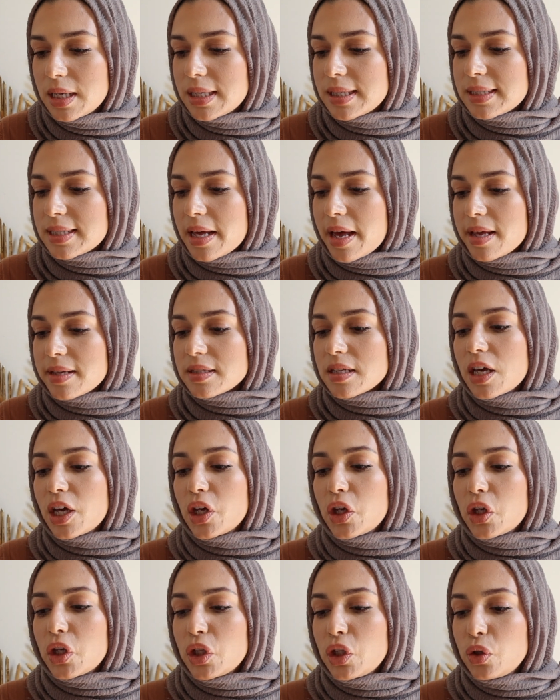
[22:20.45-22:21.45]
says,
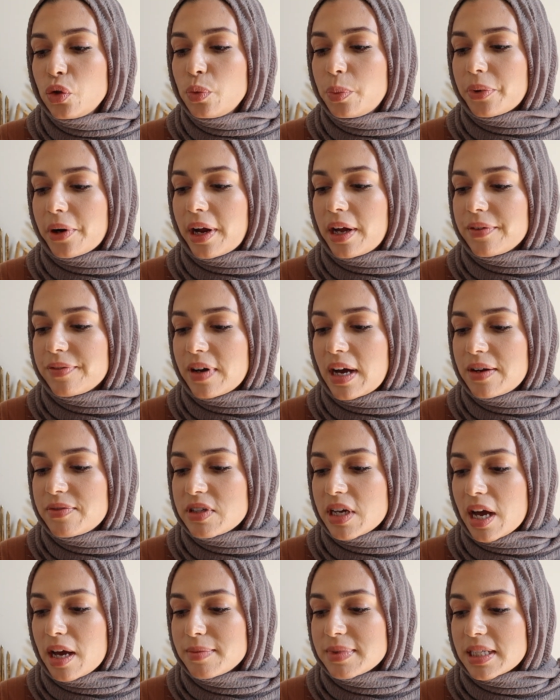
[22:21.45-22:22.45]
you pray 5
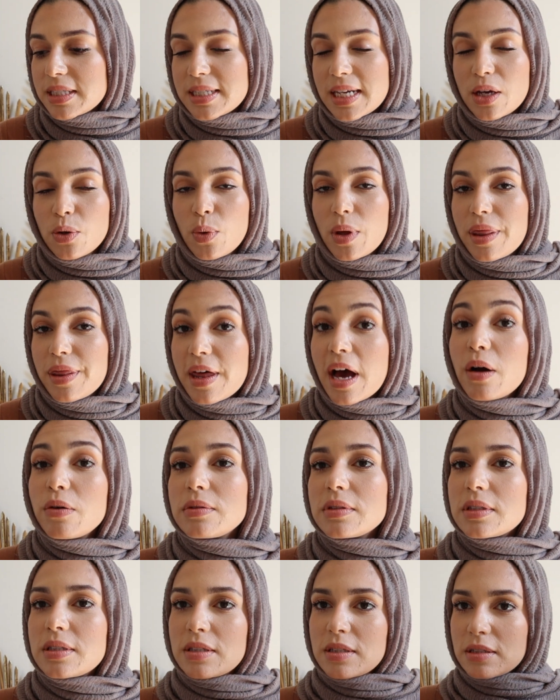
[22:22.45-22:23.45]
times a day
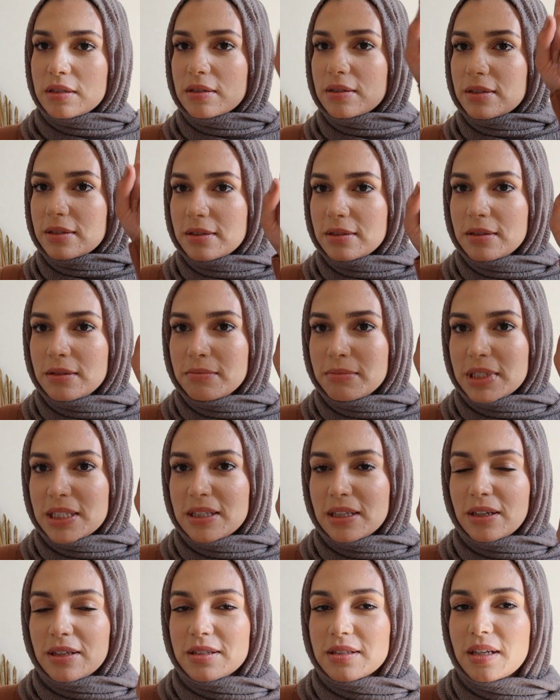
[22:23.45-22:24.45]
without
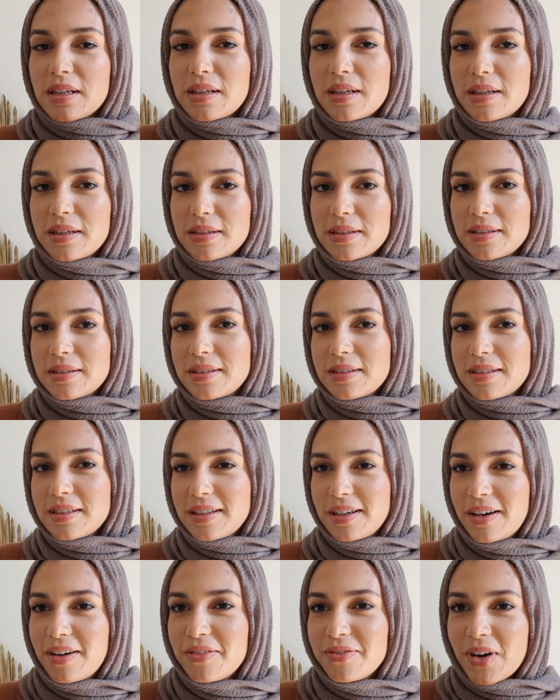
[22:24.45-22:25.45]
missing a salah.
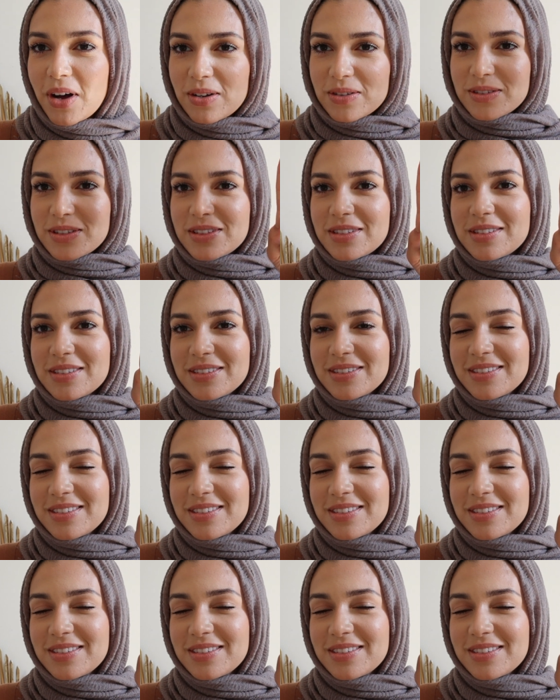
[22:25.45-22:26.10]
False.